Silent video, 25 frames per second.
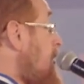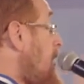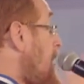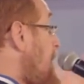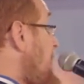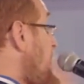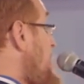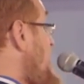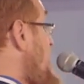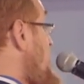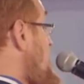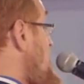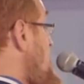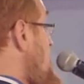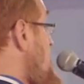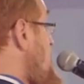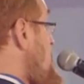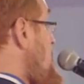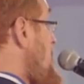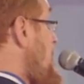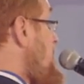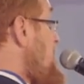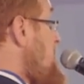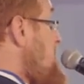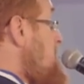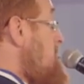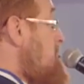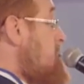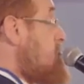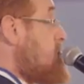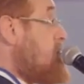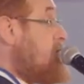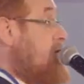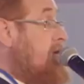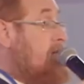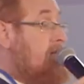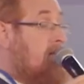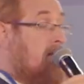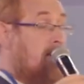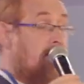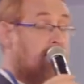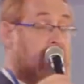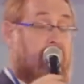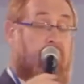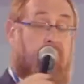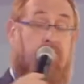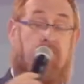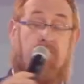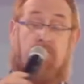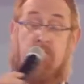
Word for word: all the nations, will be streaming to